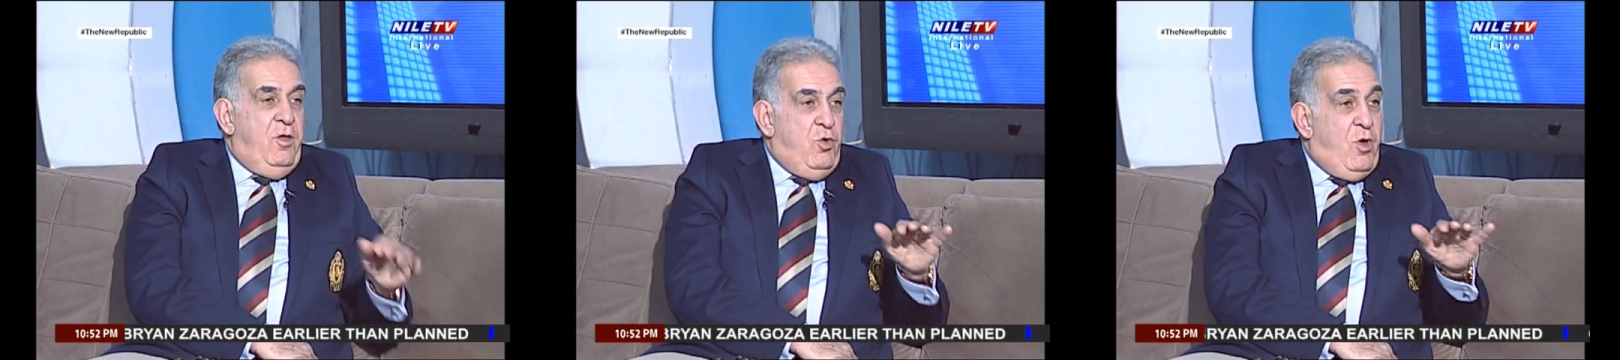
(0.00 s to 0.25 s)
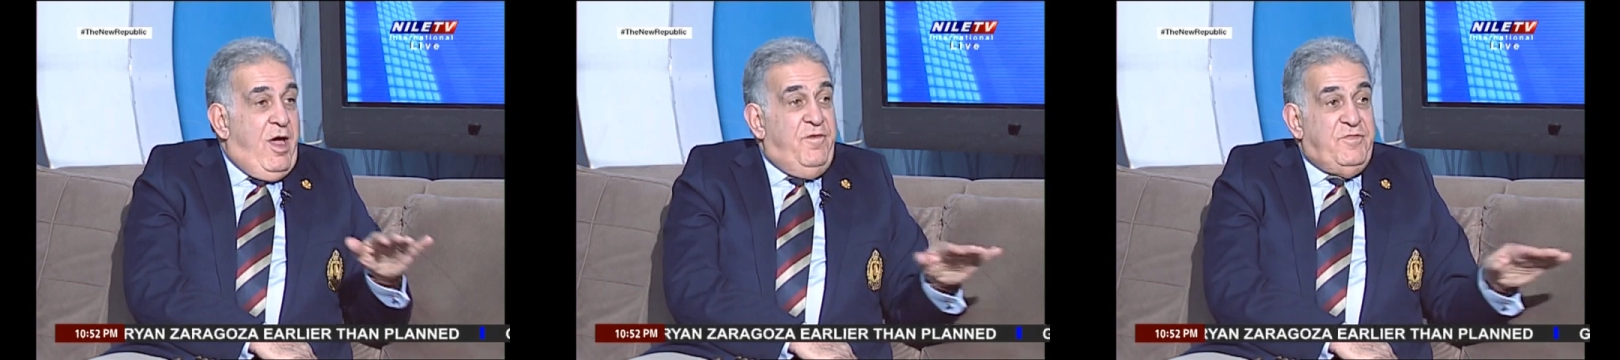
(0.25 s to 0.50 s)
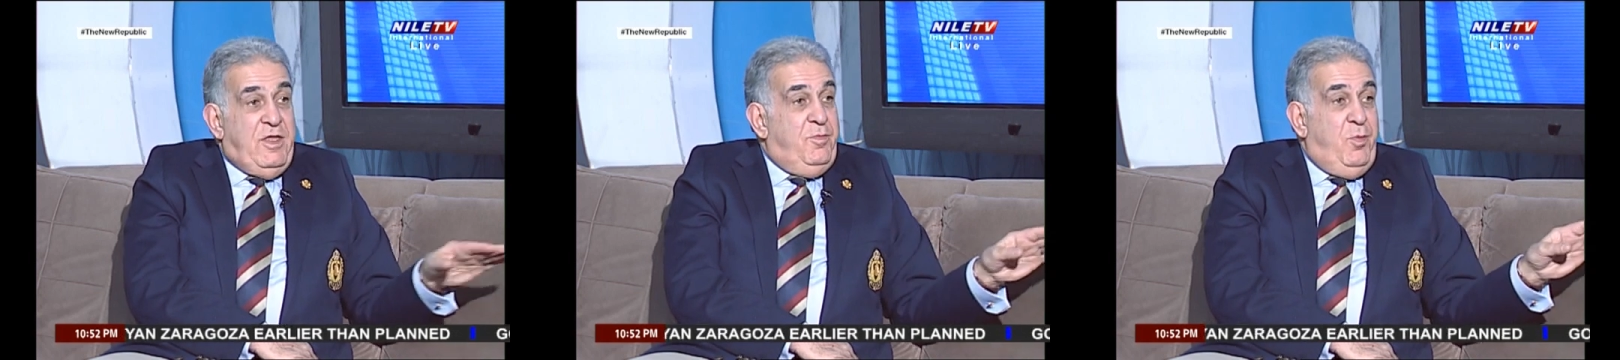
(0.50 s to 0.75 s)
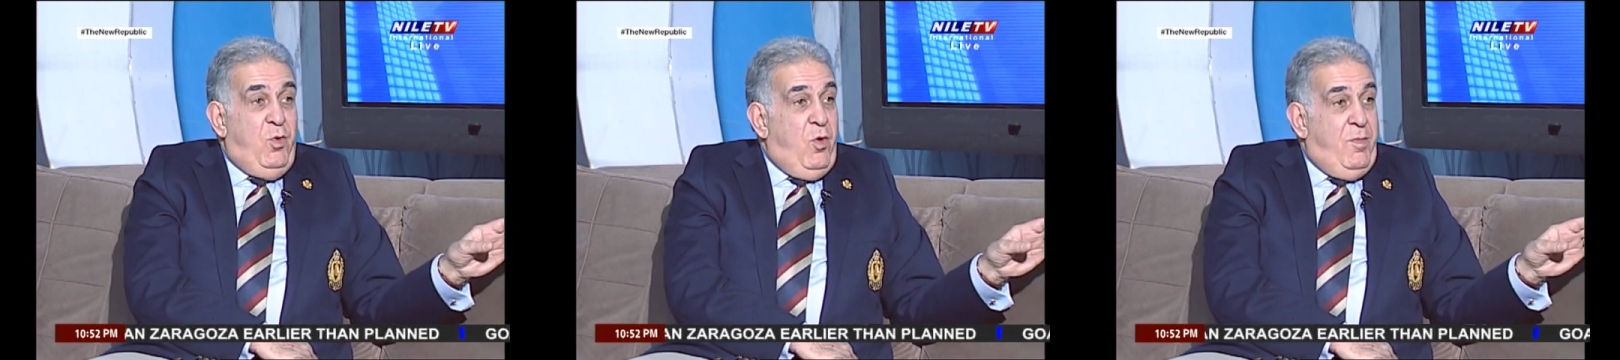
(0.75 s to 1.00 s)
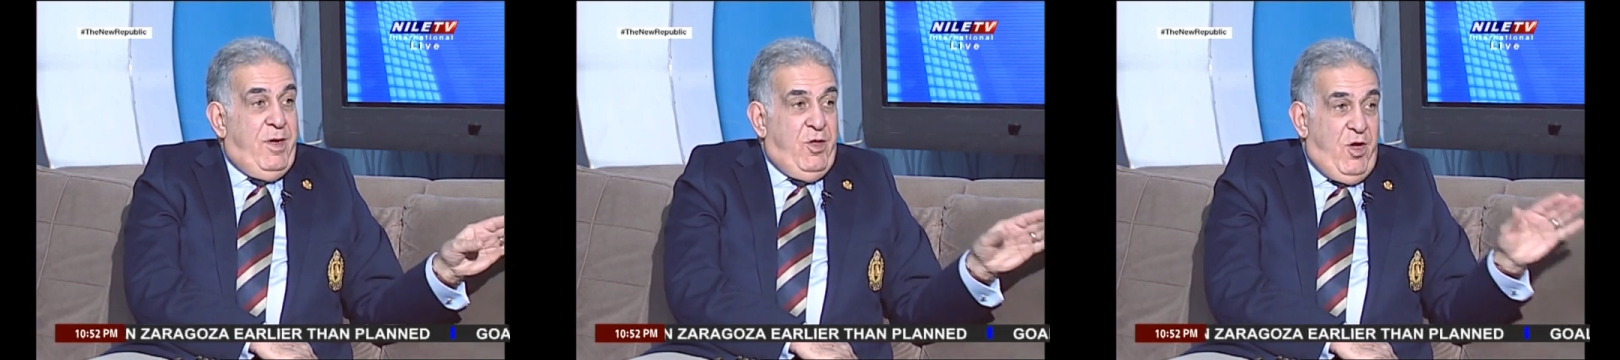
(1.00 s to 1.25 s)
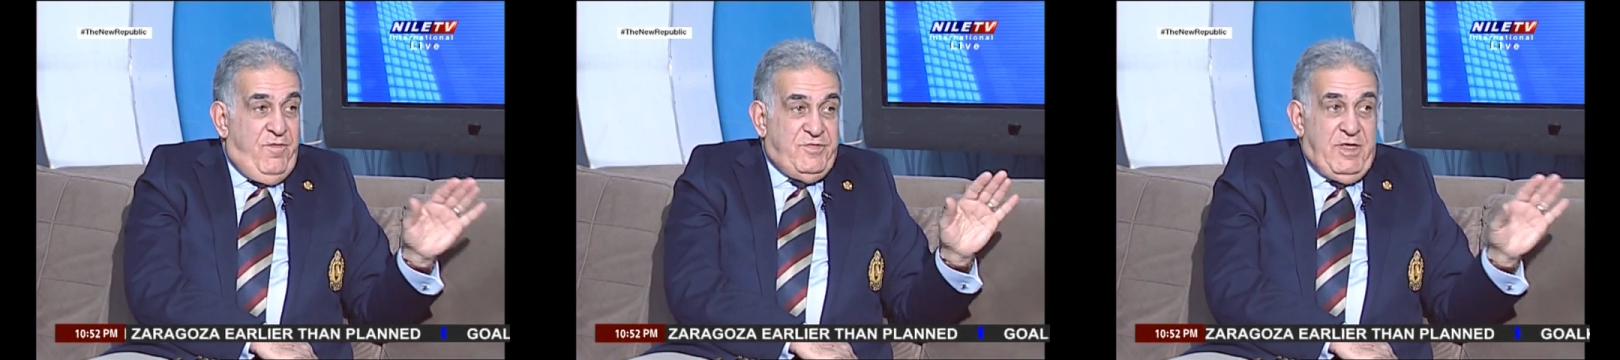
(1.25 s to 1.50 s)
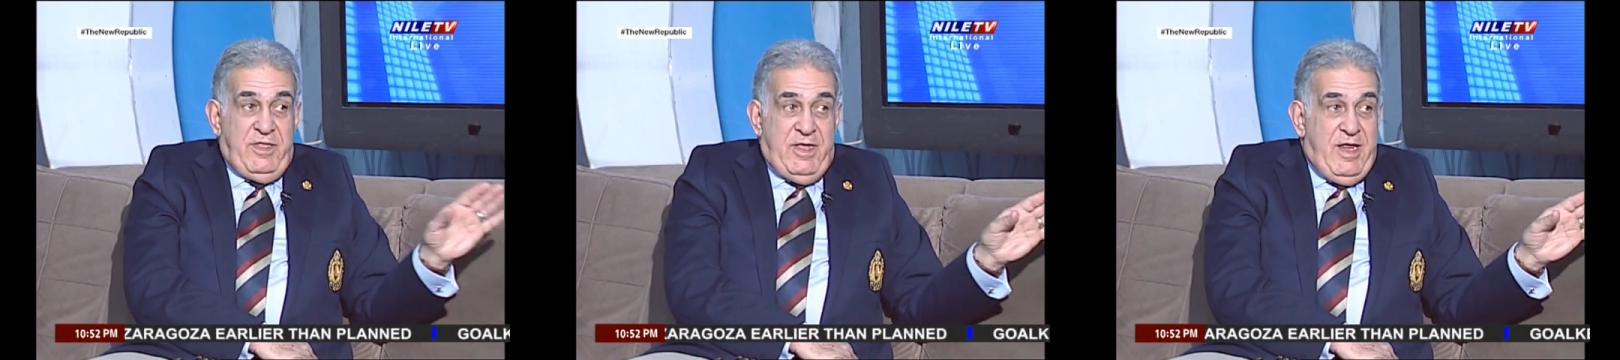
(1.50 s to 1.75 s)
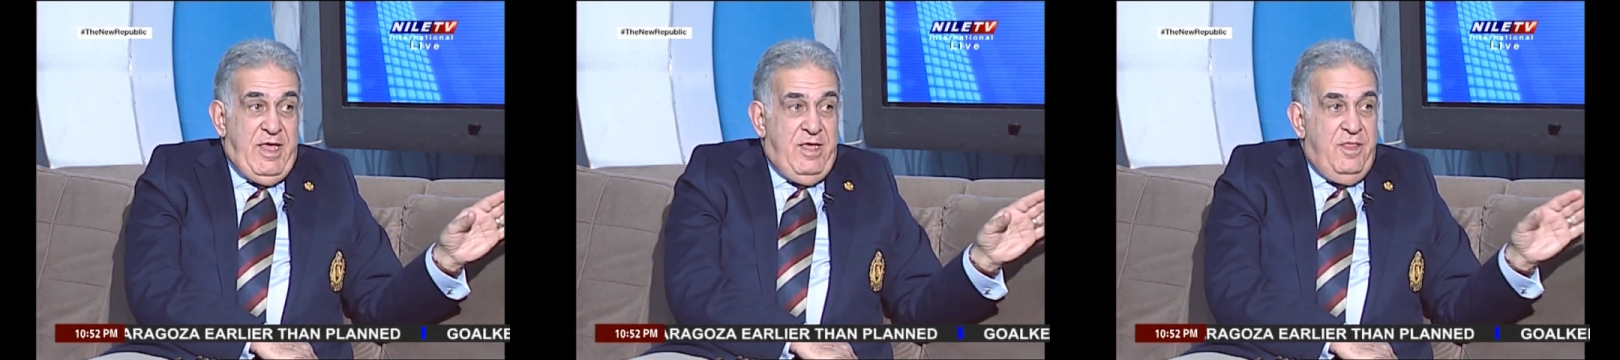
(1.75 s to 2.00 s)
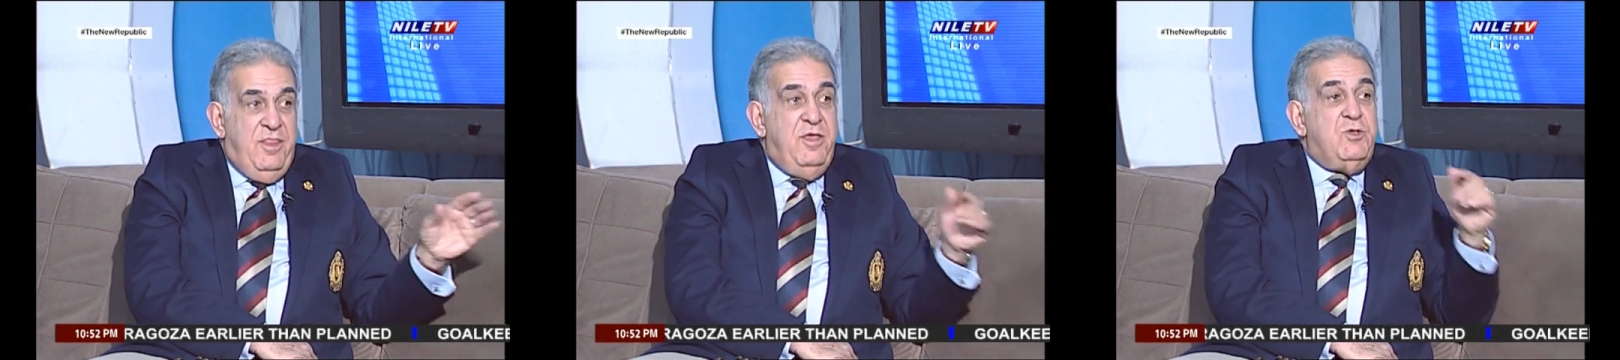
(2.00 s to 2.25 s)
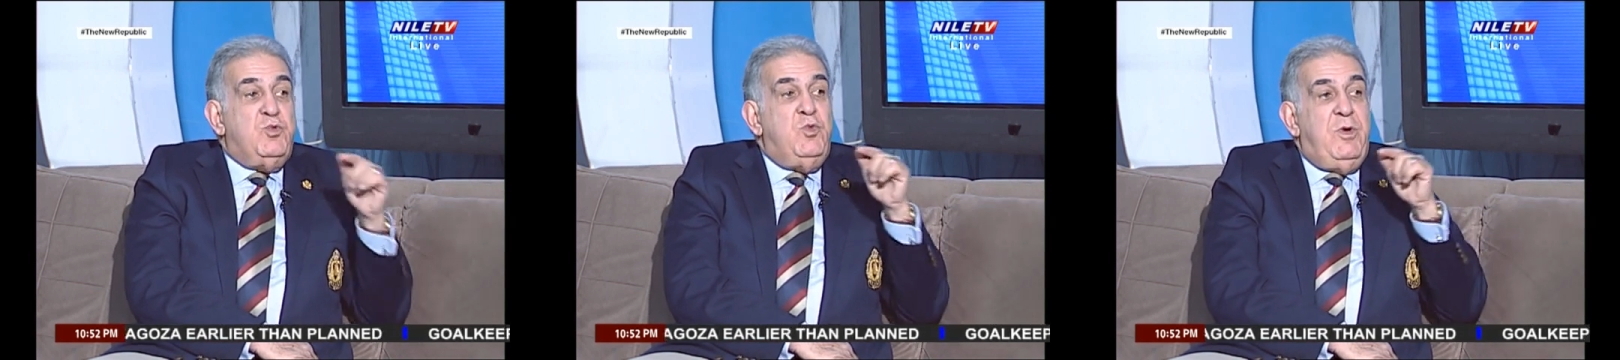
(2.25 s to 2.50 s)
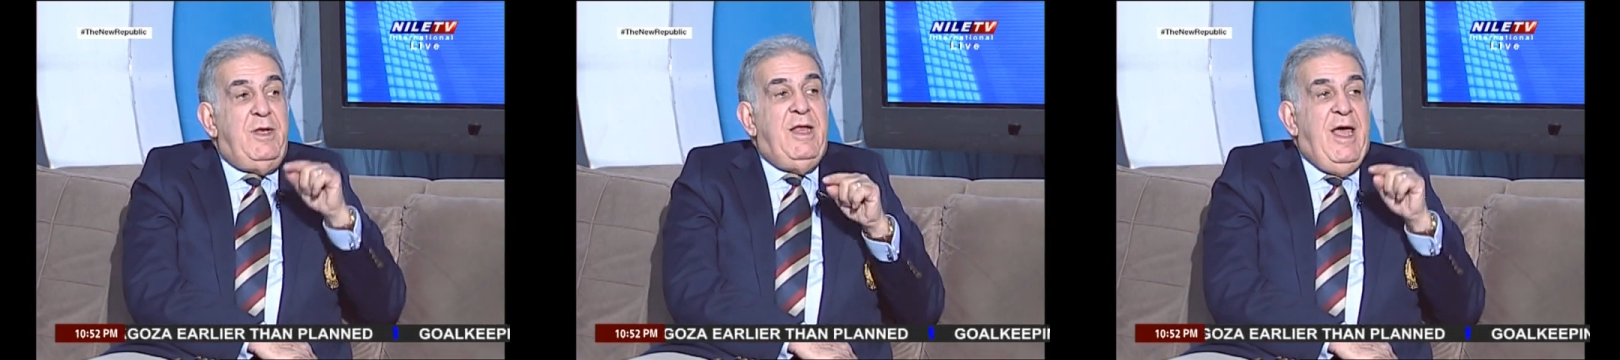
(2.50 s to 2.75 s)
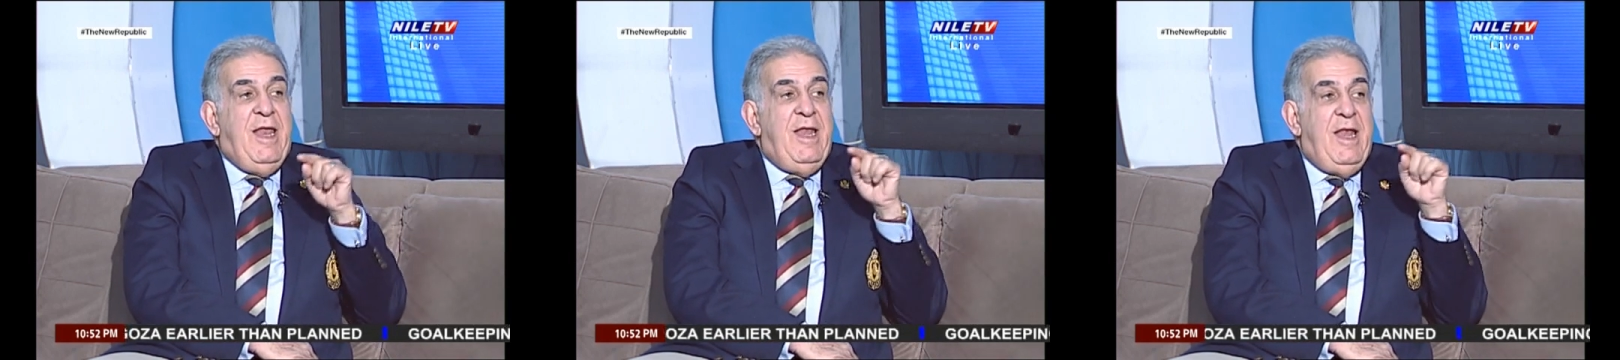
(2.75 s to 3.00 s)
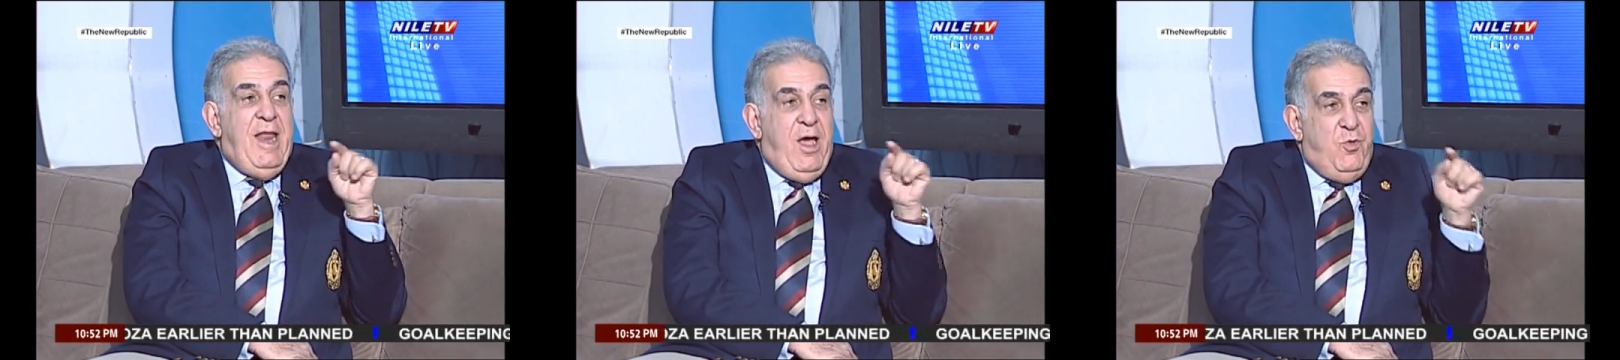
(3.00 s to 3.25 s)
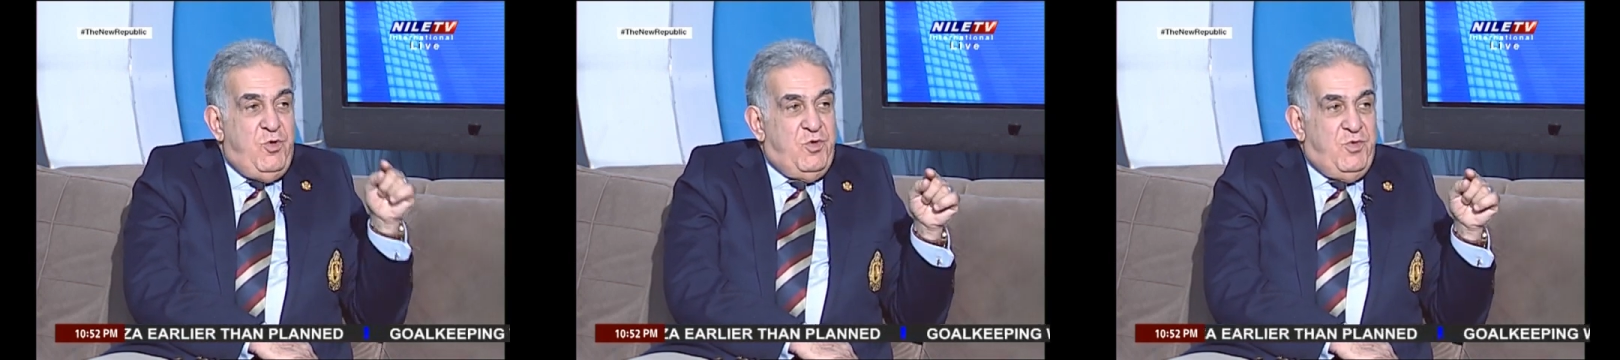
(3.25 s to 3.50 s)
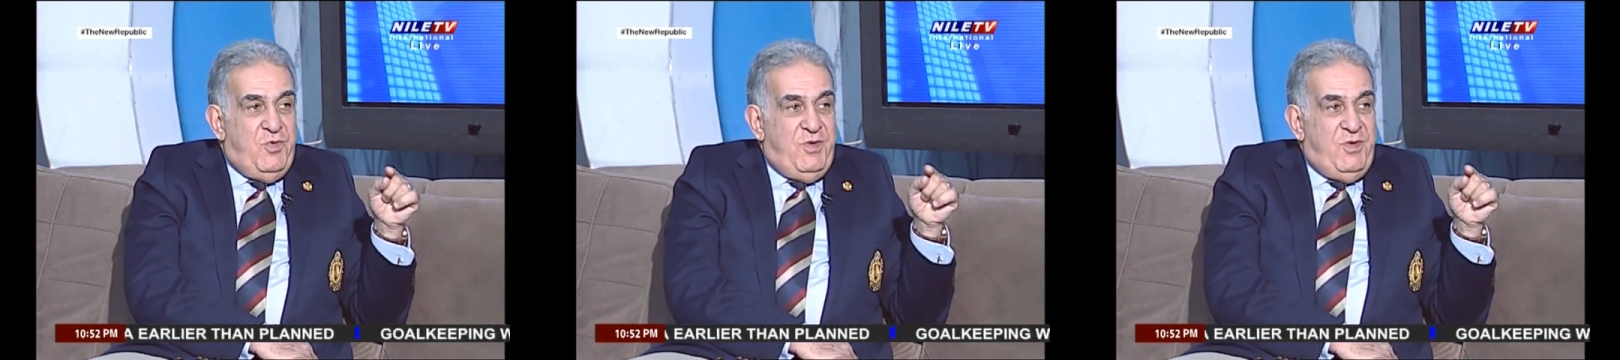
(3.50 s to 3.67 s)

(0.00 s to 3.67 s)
You have the diploma, you have the degree. This will allow you